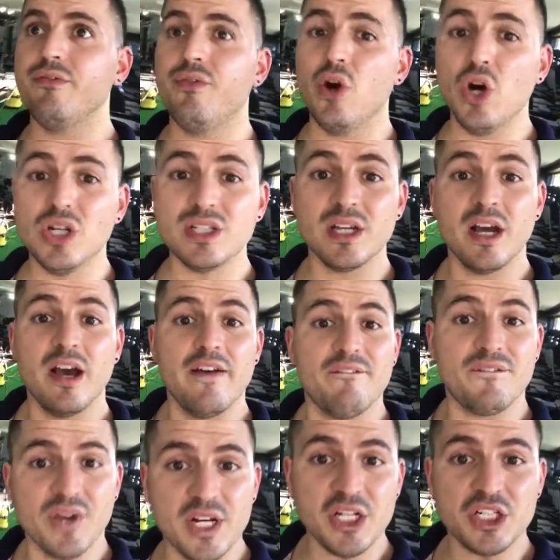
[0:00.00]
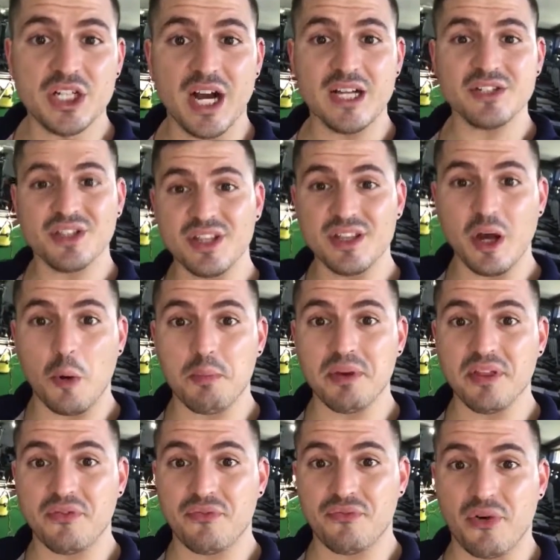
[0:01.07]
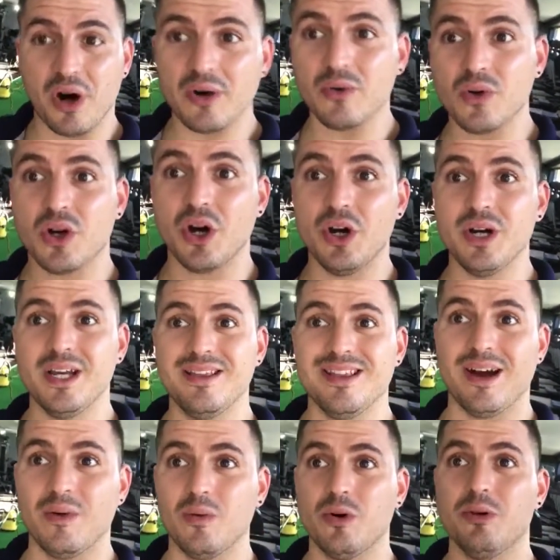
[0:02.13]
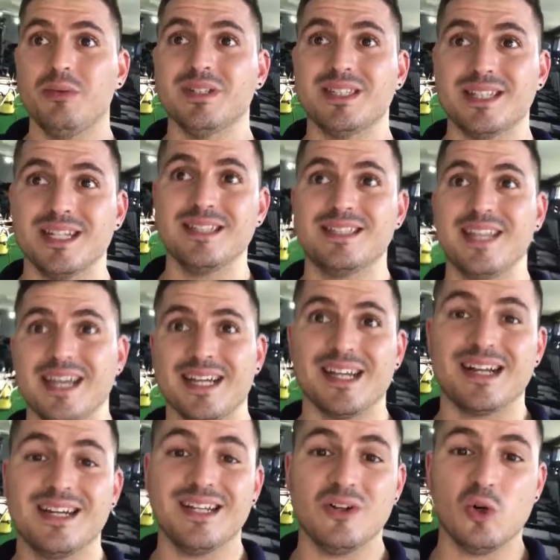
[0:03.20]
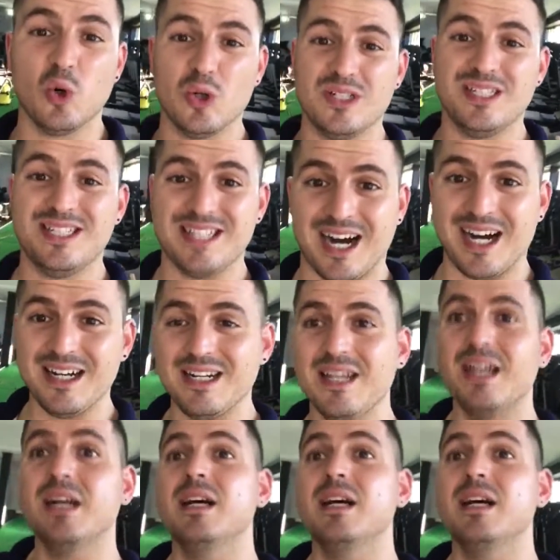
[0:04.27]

first, finish that, so then that'll be the final coat in that room. It's then technically all done.